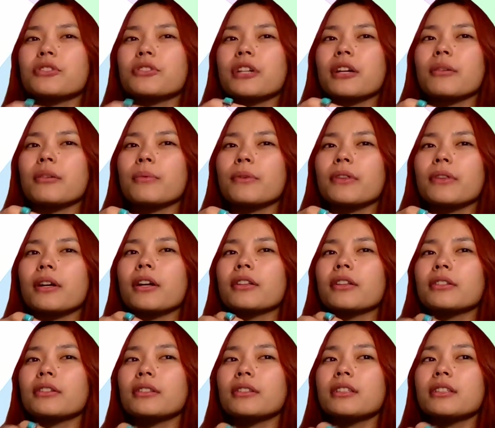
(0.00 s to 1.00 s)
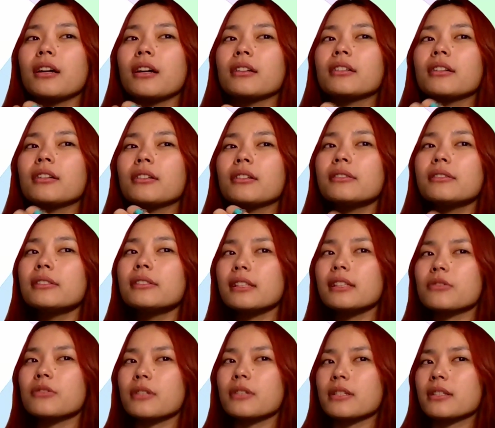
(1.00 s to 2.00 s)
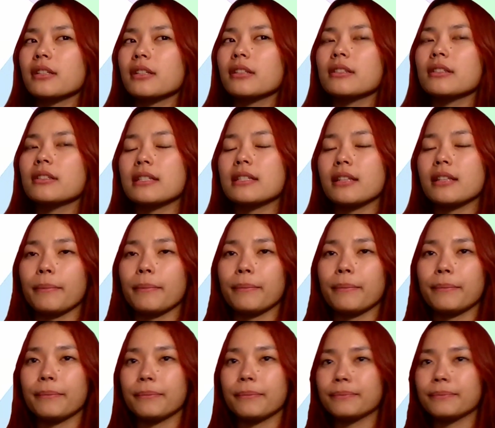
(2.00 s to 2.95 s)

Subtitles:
to share with other young girls interested in STEM?